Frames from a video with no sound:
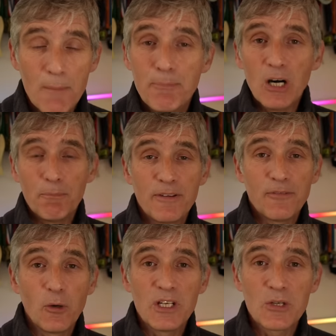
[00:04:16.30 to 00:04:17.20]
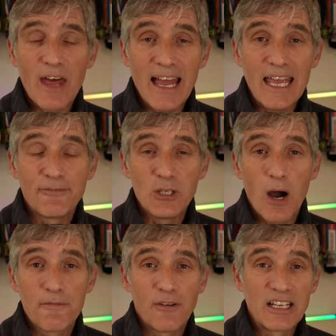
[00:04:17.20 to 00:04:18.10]
But before we do that, if you
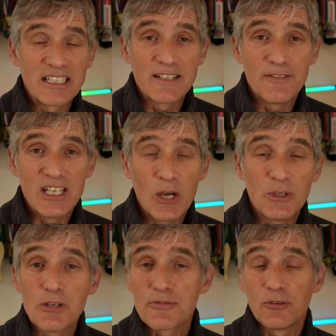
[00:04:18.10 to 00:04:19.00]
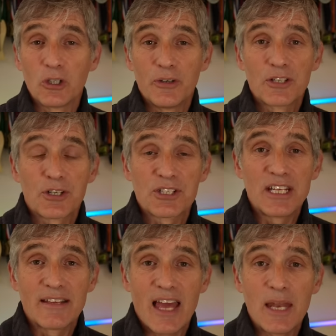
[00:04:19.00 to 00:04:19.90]
are finding the video useful or
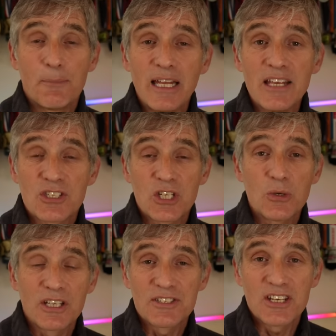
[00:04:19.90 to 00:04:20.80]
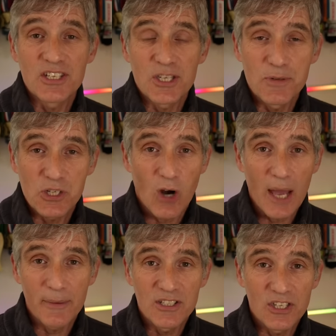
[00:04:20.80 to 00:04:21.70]
interesting, then please do consider
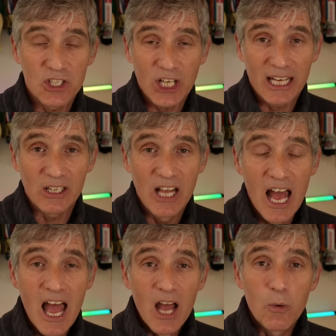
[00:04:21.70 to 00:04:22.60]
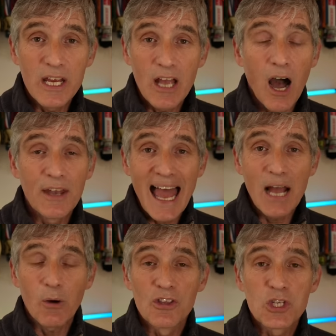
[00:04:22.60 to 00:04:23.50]
subscribing to the channel. We are
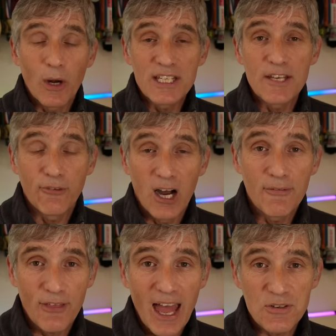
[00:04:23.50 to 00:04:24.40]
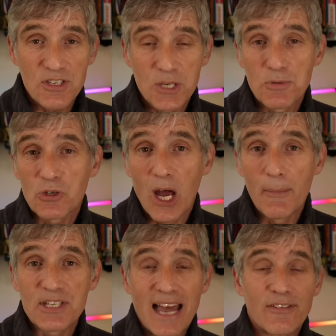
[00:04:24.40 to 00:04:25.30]
now on twenty-five thousand
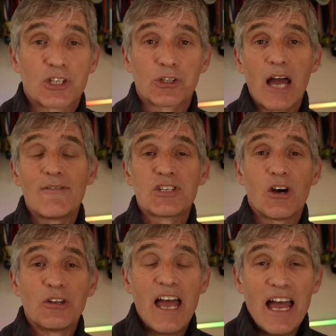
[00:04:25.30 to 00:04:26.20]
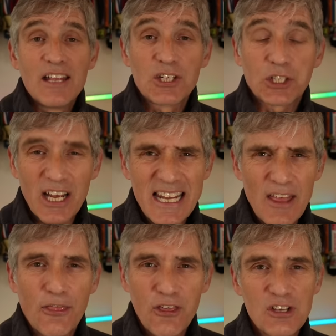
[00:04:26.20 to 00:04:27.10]
subscribers and the drive is on to try and
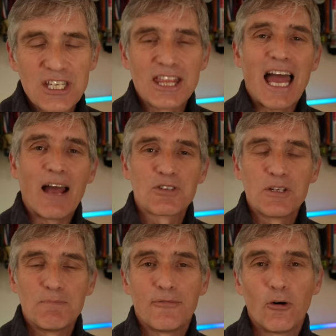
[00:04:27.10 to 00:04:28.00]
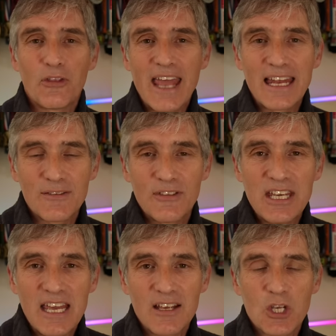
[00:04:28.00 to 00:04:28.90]
hit thirty thousand before the end of the
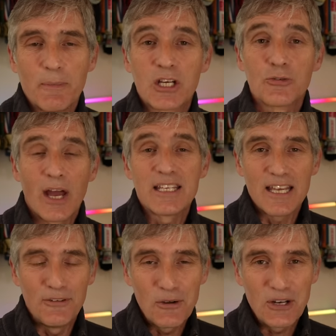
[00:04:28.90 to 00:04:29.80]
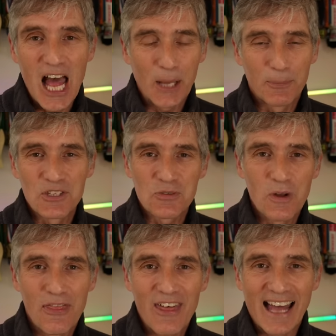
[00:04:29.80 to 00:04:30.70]
year, so it'd be great if you could help us
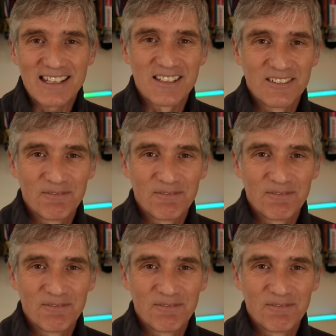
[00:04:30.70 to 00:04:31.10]
with that.